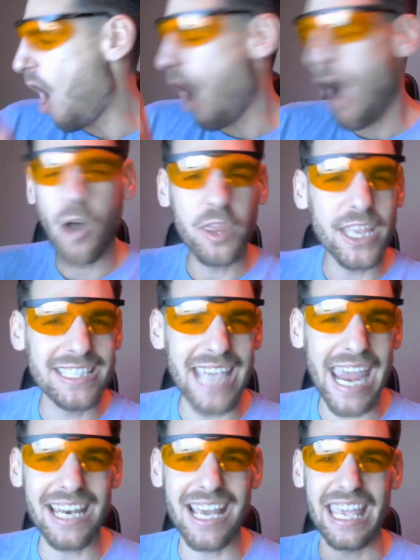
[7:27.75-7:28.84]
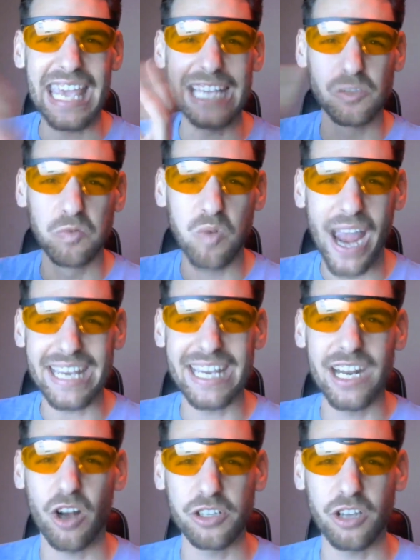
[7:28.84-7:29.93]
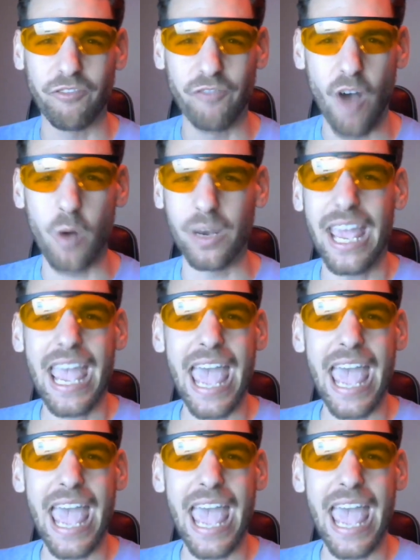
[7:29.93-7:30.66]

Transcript: all the data is right here on your phone.